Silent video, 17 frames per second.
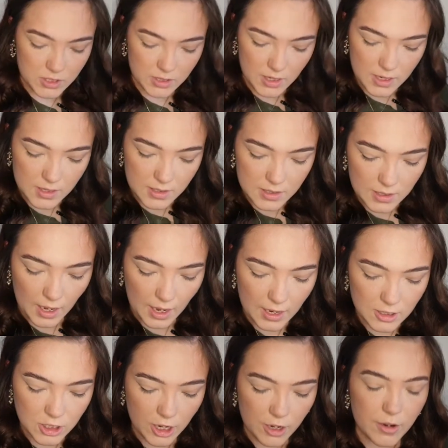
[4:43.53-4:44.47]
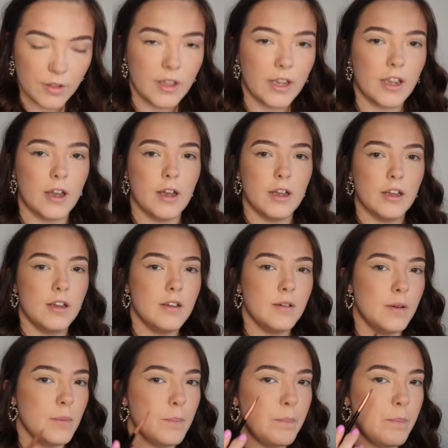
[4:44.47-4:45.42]
just gonna sketch out like a
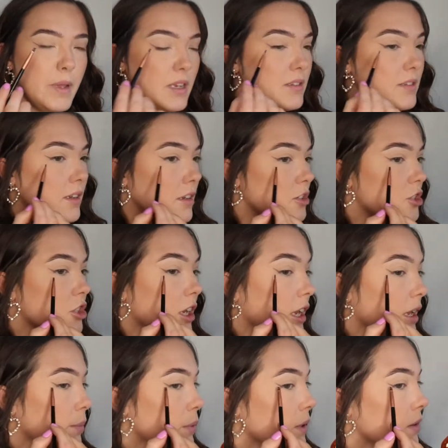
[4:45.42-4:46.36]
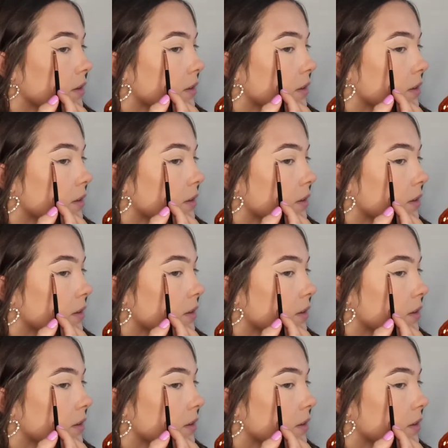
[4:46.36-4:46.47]
basic shape.